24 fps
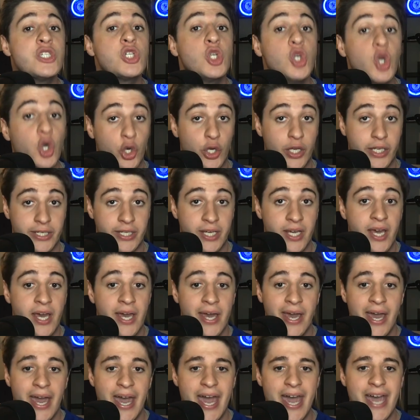good
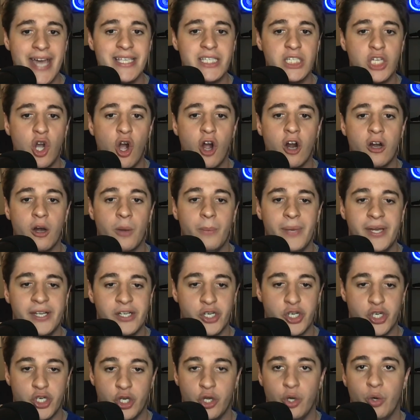as Gardner
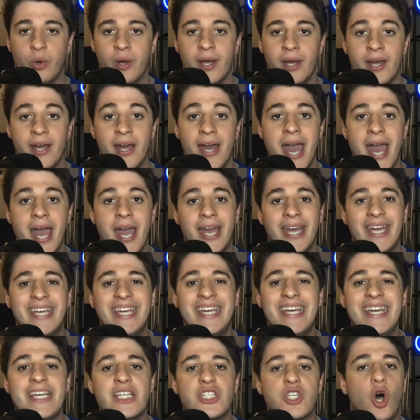Minshew,
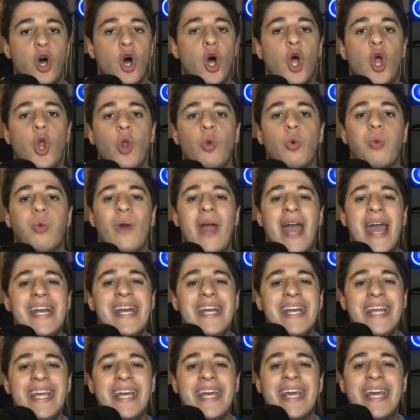he's
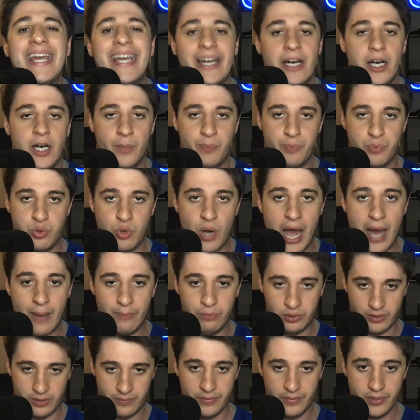already a
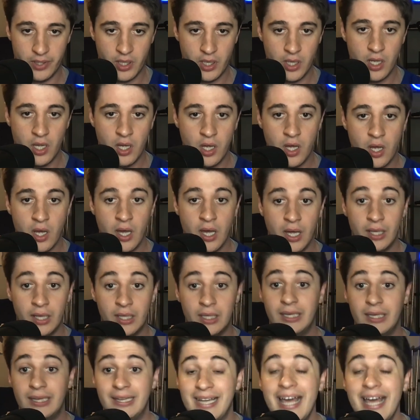problem.
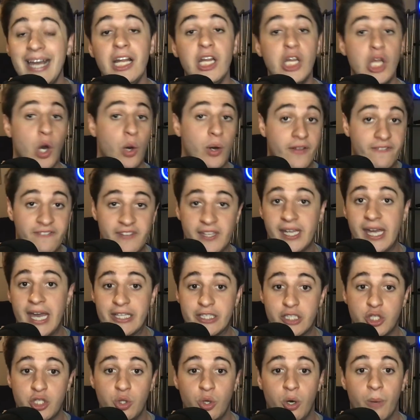Let alone if he
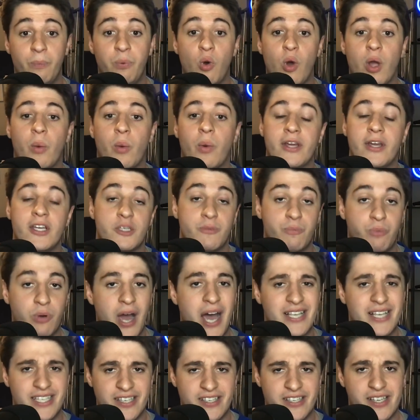gets to a point where he's
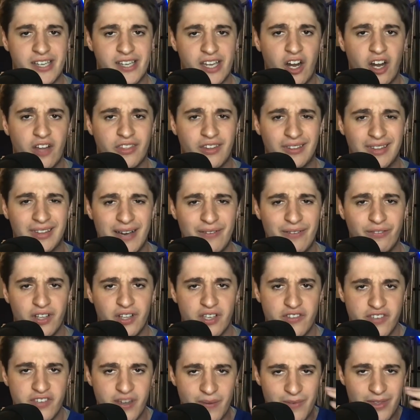processing it on the level
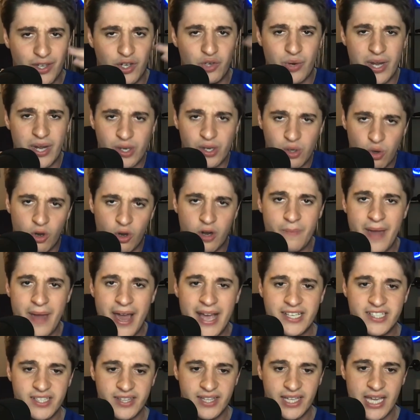of some of the great
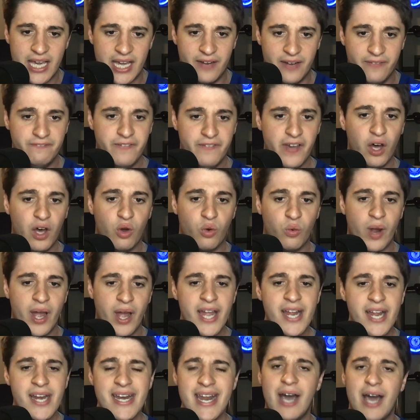quarterbacks in the NFL,
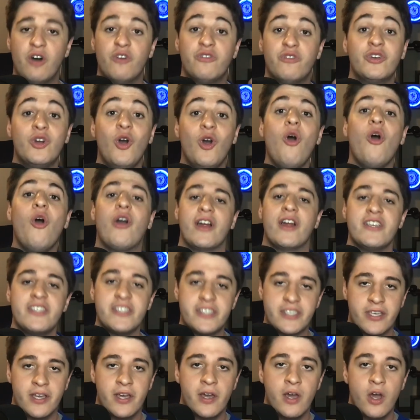right? Now, of
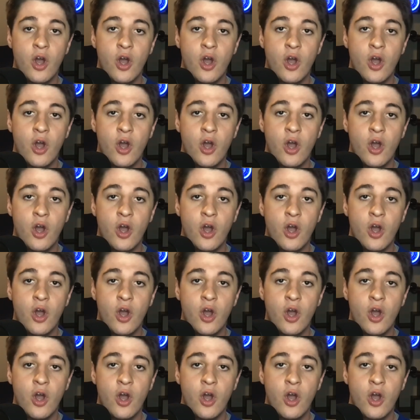course,